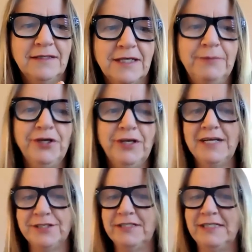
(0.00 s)
the
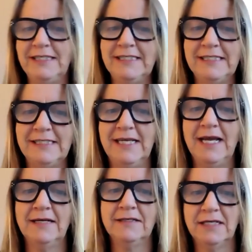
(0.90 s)
Communications Decency
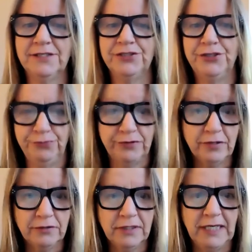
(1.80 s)
Act, Section
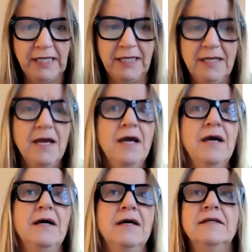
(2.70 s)
230,
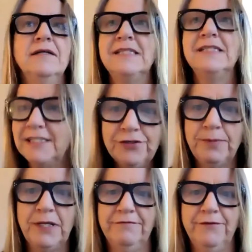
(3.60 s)
these
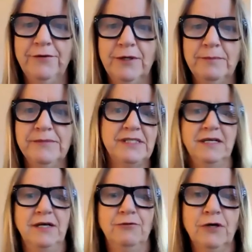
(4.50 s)
digital
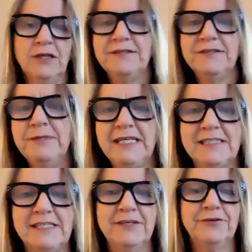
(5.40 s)
platforms were allowed to be
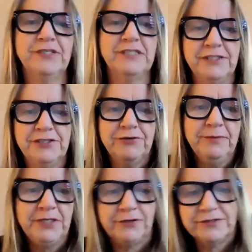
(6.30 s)
considered as
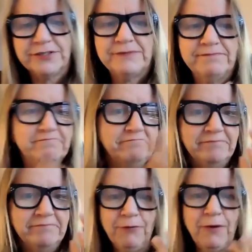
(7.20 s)
distributors
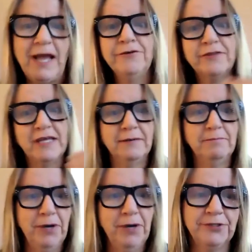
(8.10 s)
rather
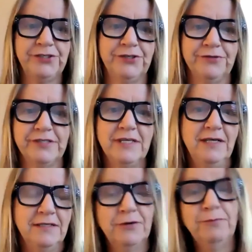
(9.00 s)
than publishers.
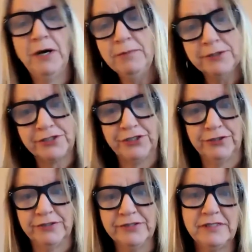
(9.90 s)
So
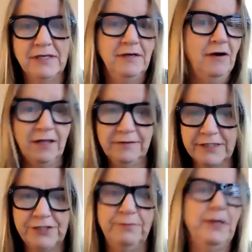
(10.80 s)
publishers, all of
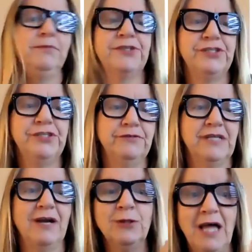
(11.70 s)
us who publish news,
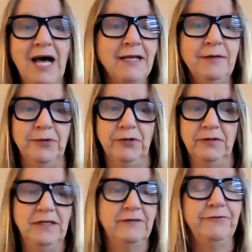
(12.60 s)
are
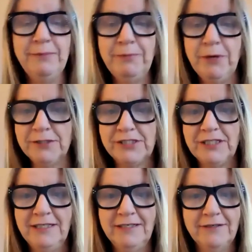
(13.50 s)
liable. If we publish
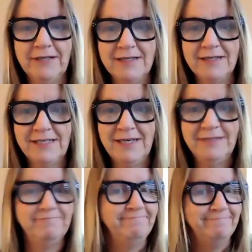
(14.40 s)
illegal content,